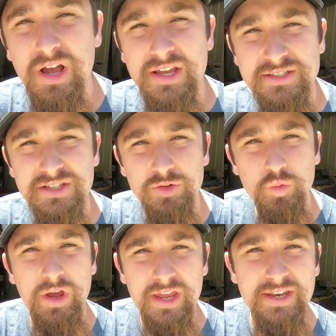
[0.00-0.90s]
I
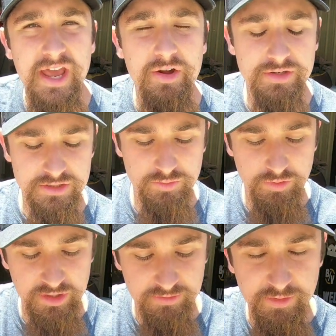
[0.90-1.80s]
slowed way down and just
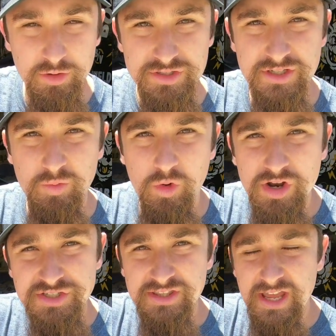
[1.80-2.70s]
really focused on
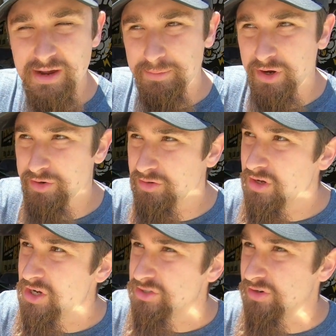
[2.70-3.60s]
watching that puddle,
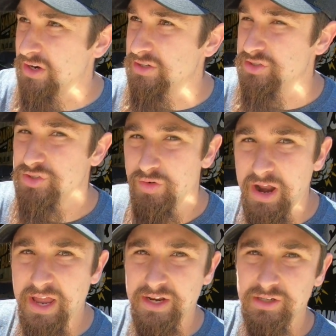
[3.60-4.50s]
trying to
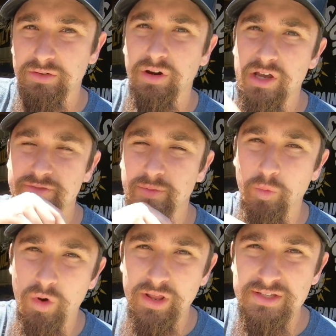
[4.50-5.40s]
drag it across
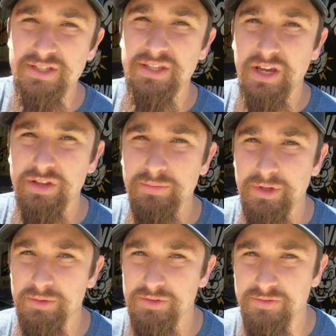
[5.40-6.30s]
from one end to the other,
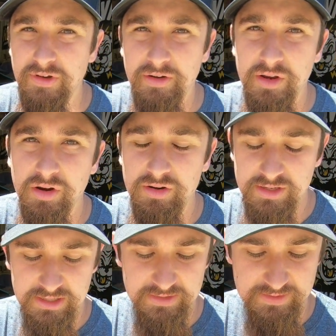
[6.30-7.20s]
but it was very hard
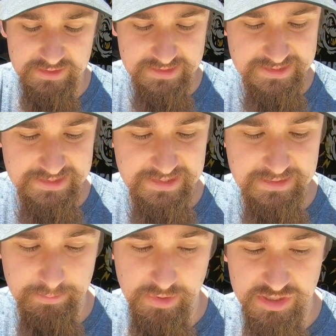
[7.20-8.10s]
to even
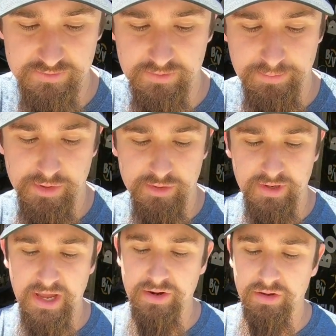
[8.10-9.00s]
see much of a
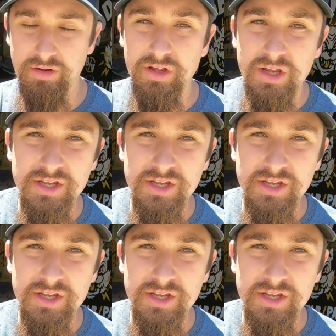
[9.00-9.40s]
puddle at all.